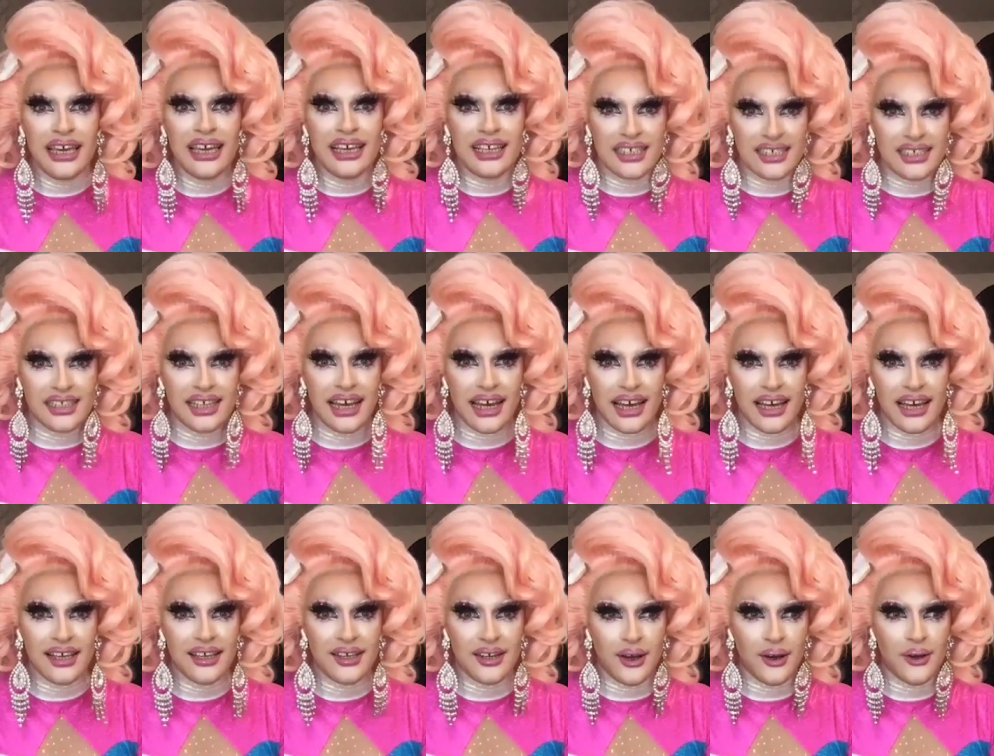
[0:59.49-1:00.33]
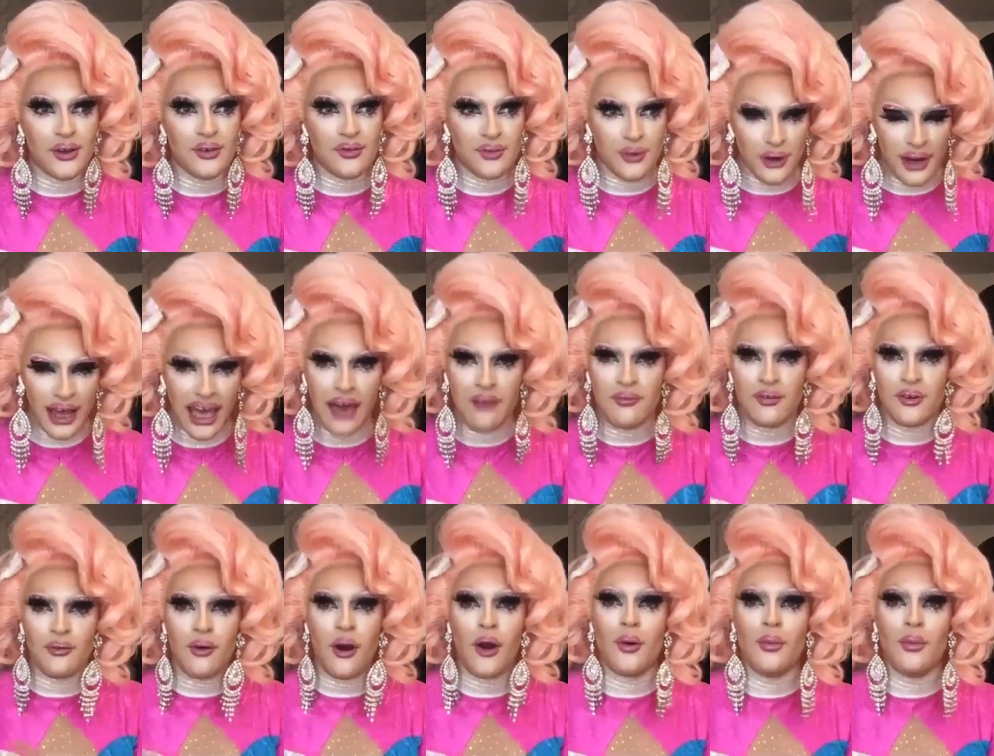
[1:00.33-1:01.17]
is that, you've got to have
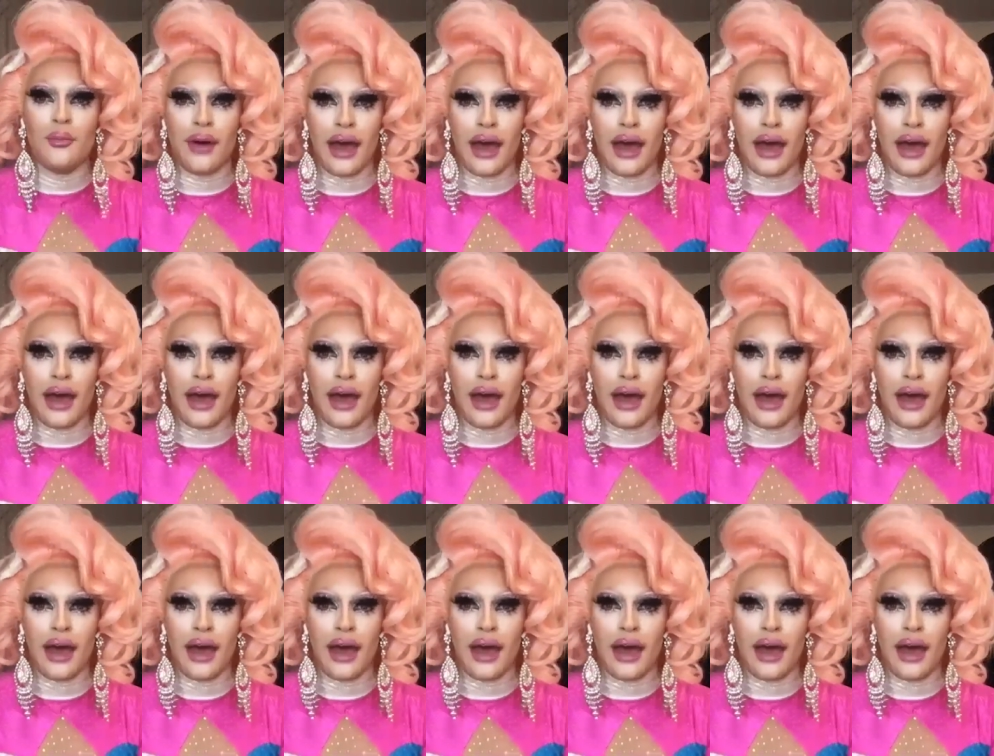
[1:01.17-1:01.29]
your own